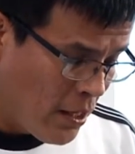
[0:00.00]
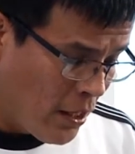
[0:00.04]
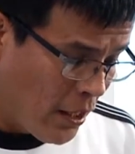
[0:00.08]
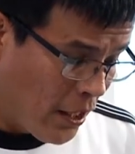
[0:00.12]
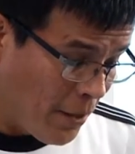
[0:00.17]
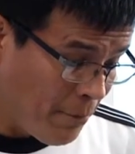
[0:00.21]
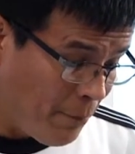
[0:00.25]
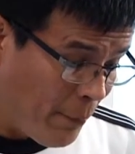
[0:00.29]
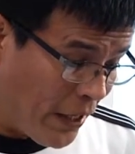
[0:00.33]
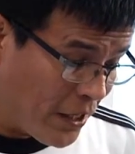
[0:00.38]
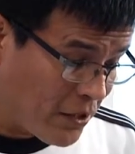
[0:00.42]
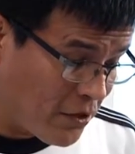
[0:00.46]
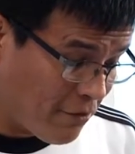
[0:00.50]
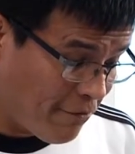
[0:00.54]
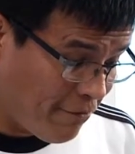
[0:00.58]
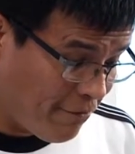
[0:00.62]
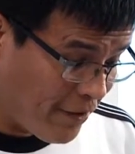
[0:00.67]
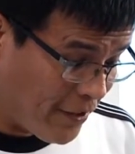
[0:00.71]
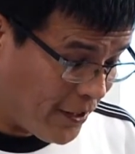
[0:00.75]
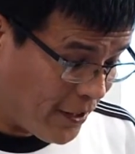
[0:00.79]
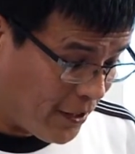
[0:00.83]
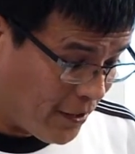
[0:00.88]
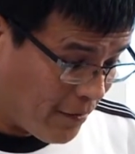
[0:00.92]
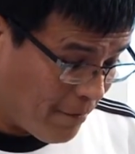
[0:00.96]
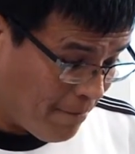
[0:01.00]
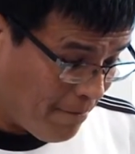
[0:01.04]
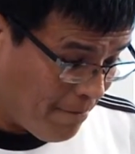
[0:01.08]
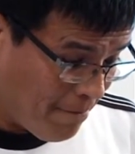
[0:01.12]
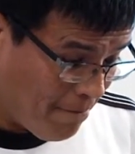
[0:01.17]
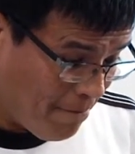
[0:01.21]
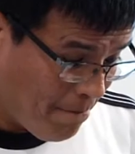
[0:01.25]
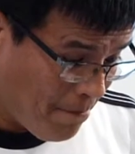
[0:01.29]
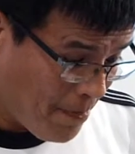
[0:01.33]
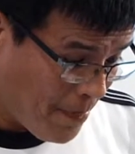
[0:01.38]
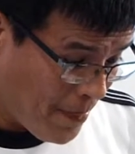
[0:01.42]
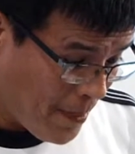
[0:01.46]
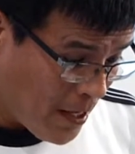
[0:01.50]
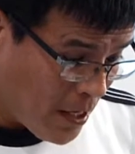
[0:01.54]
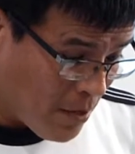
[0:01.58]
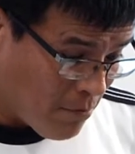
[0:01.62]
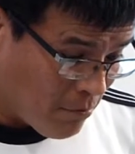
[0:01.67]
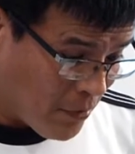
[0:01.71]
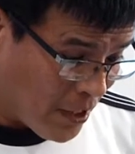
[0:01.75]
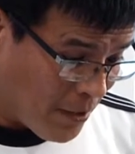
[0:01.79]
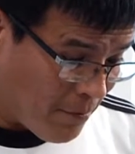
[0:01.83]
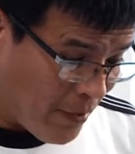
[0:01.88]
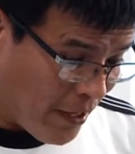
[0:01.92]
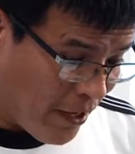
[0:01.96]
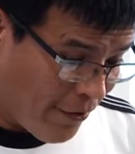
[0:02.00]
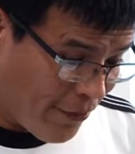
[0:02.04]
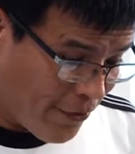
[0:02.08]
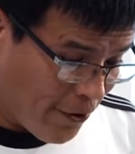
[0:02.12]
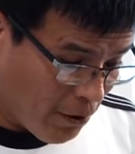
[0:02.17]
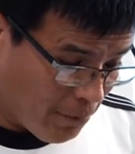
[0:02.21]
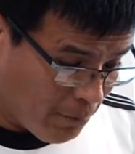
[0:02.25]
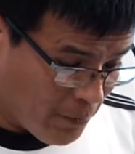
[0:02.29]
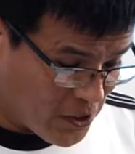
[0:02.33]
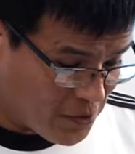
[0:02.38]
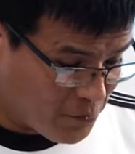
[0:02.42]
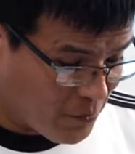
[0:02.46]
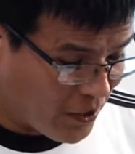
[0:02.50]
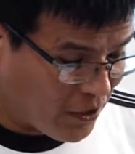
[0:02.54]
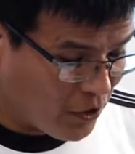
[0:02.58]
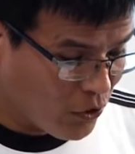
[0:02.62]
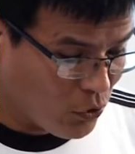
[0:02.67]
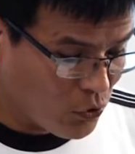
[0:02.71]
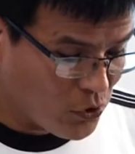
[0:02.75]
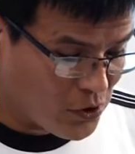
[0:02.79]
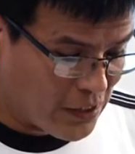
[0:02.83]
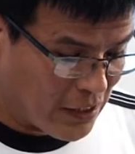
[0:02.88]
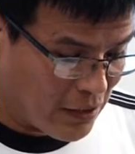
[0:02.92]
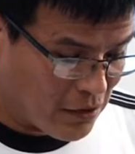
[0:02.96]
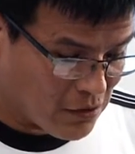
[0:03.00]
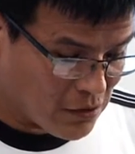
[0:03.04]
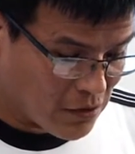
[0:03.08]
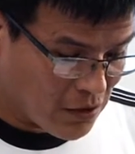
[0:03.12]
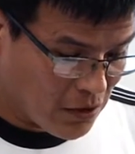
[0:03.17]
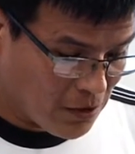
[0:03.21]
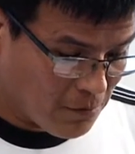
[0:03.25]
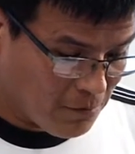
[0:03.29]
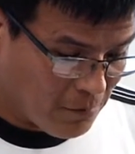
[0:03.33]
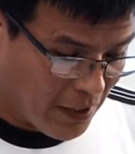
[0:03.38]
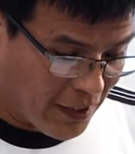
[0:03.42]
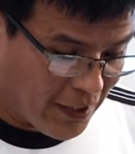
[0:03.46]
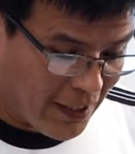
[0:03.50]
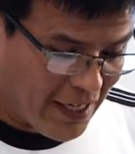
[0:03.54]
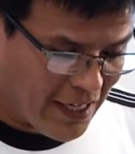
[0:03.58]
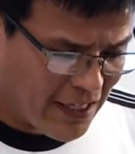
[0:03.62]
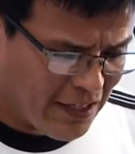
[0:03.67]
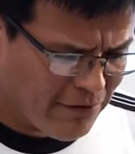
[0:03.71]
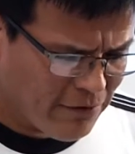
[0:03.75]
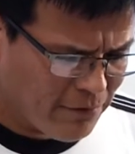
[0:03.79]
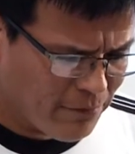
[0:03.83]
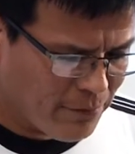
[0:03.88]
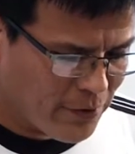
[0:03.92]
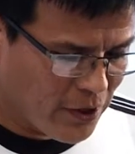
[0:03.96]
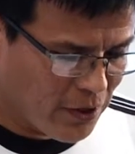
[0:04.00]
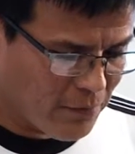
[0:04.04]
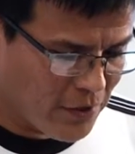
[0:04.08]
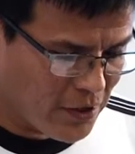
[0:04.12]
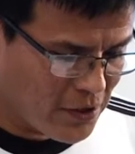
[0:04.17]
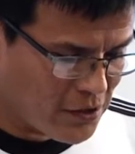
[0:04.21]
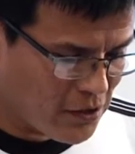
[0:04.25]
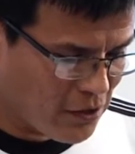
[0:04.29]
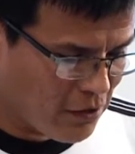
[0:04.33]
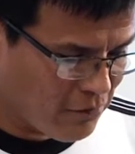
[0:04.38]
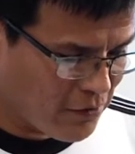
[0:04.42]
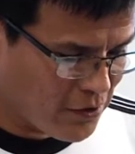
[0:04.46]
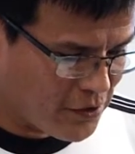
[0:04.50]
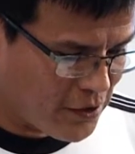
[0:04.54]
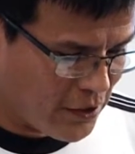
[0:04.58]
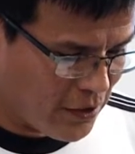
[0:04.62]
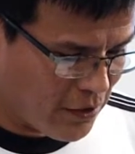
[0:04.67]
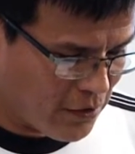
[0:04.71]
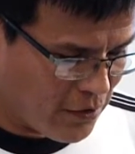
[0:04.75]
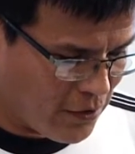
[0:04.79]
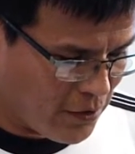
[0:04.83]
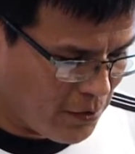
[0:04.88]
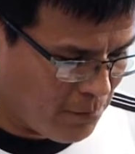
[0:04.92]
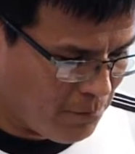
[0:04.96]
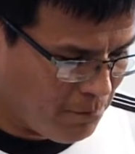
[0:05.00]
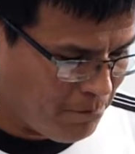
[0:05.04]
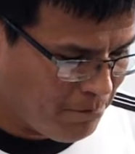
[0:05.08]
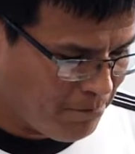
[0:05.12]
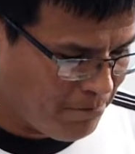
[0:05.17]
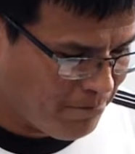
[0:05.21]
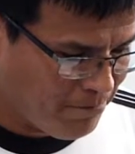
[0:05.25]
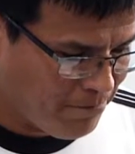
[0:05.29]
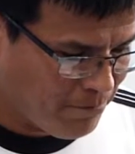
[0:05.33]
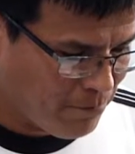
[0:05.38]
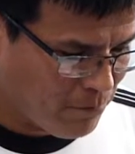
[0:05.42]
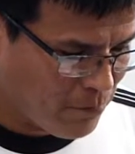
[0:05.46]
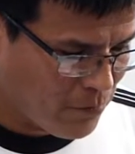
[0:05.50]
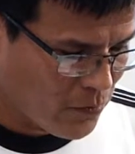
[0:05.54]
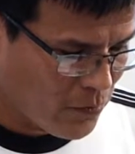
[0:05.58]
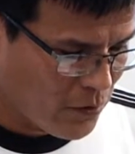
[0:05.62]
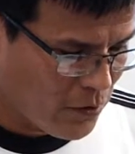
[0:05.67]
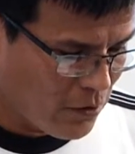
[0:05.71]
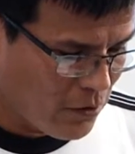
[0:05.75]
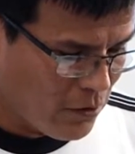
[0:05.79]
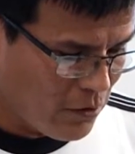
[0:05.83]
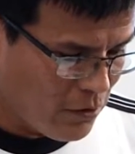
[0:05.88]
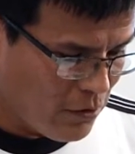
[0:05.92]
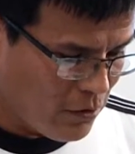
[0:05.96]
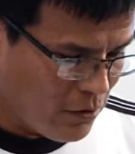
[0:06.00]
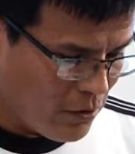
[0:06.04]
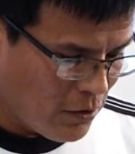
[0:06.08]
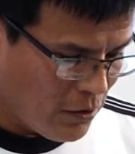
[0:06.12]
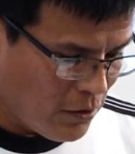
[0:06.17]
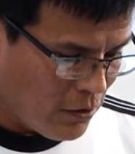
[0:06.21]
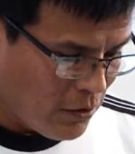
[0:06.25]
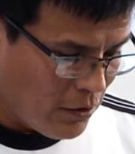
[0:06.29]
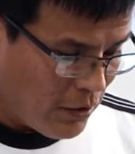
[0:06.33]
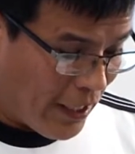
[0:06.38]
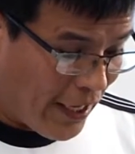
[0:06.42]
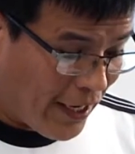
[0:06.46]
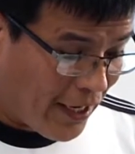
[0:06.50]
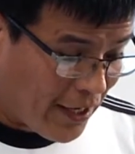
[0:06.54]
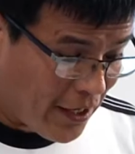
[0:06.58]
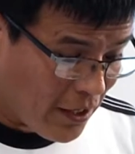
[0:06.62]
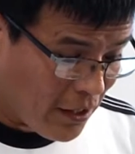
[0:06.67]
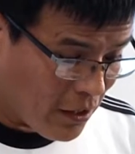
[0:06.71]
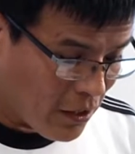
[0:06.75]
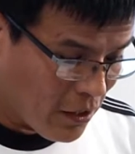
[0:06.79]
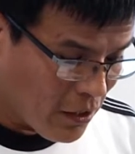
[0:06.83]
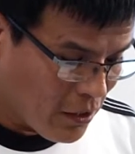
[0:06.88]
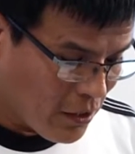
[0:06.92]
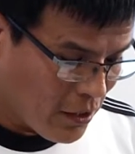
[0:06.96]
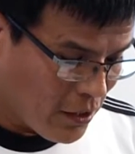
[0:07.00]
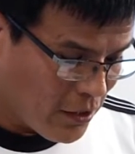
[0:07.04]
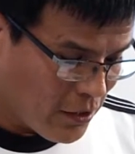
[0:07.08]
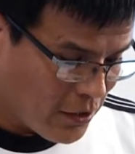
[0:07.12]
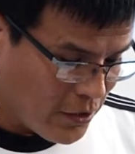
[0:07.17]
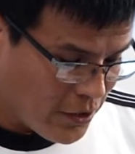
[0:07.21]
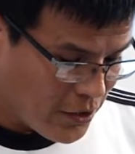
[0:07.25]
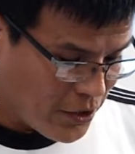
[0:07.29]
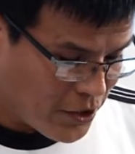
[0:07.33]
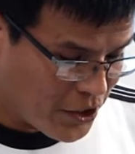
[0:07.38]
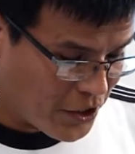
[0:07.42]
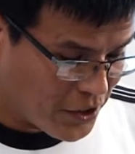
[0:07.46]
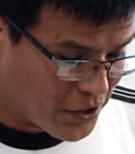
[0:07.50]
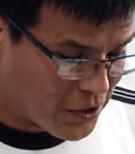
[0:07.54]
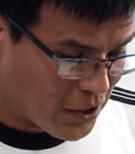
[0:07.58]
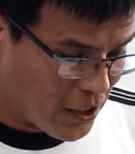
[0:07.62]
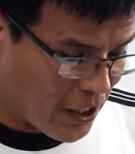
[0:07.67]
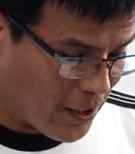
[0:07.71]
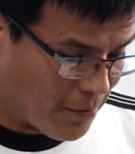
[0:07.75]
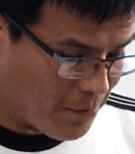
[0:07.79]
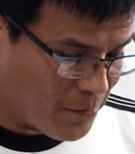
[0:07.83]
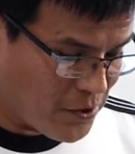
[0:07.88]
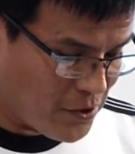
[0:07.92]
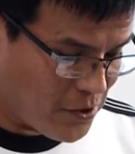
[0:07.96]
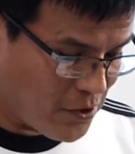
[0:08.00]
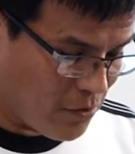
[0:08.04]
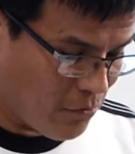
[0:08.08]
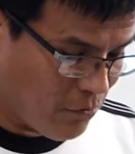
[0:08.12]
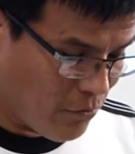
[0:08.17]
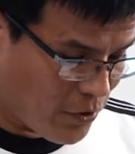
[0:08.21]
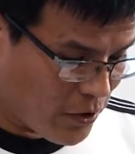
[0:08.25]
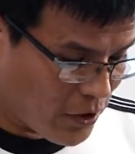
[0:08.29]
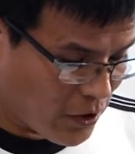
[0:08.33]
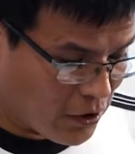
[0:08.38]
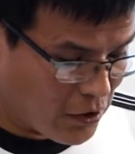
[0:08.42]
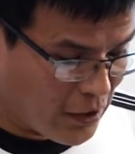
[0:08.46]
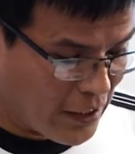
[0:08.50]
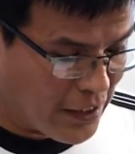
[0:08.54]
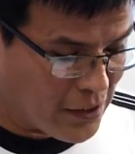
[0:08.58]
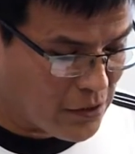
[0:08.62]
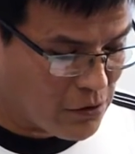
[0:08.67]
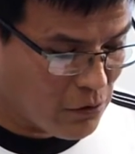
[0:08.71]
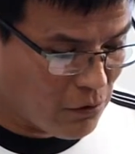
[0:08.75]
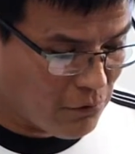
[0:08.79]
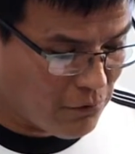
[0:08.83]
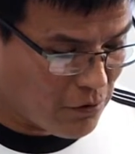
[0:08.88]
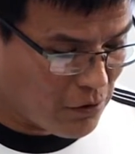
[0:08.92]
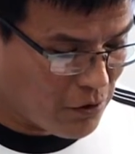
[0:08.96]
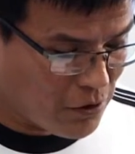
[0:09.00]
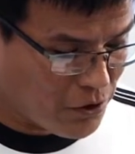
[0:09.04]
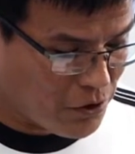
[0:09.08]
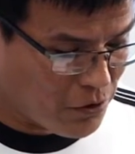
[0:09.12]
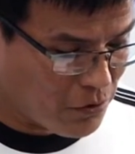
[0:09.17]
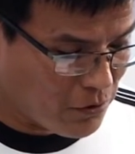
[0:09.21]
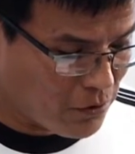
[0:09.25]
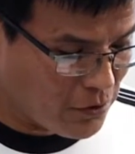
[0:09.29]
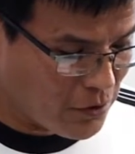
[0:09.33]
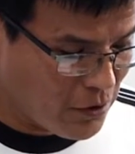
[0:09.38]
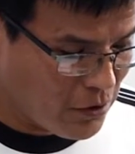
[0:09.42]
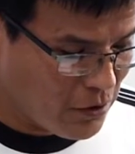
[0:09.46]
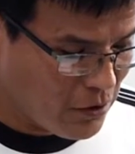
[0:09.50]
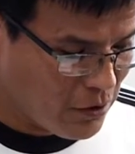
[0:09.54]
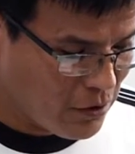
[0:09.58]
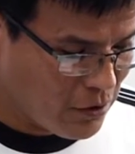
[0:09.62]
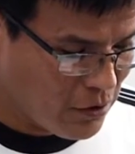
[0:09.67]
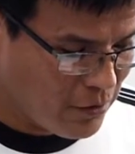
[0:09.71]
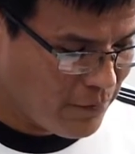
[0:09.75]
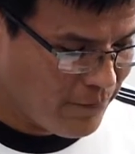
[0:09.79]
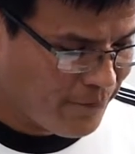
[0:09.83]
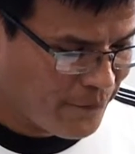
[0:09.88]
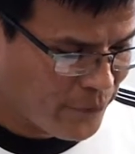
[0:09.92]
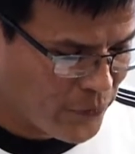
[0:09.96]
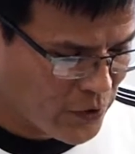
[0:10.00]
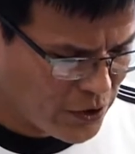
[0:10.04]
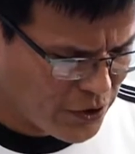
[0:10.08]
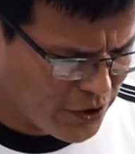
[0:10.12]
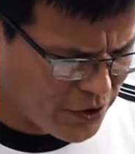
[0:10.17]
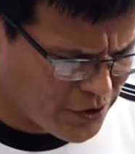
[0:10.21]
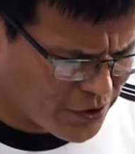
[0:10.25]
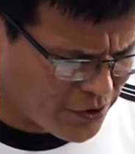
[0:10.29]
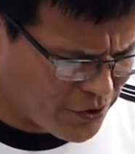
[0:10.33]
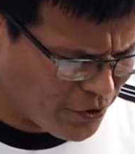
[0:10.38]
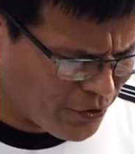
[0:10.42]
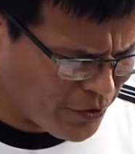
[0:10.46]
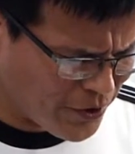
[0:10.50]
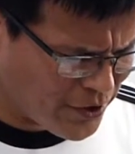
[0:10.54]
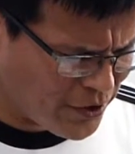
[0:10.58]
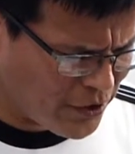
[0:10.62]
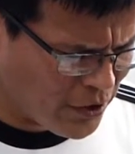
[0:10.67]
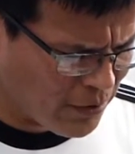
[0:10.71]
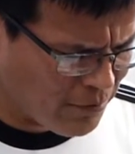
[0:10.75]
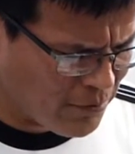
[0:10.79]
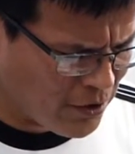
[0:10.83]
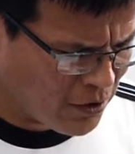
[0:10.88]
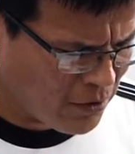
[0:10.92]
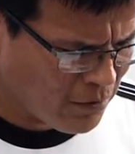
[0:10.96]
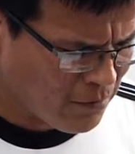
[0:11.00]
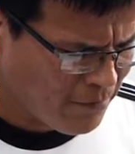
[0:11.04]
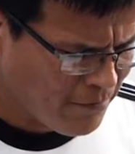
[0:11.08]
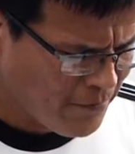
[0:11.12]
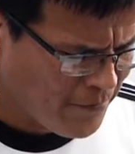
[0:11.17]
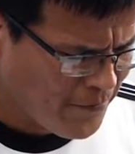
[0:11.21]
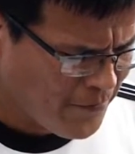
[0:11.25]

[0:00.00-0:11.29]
I'm petrified. My mouth opens, but no sounds come. I can't even bring myself to say her name. Hey! She stops with a glance over her shoulder. Just do it, dummy.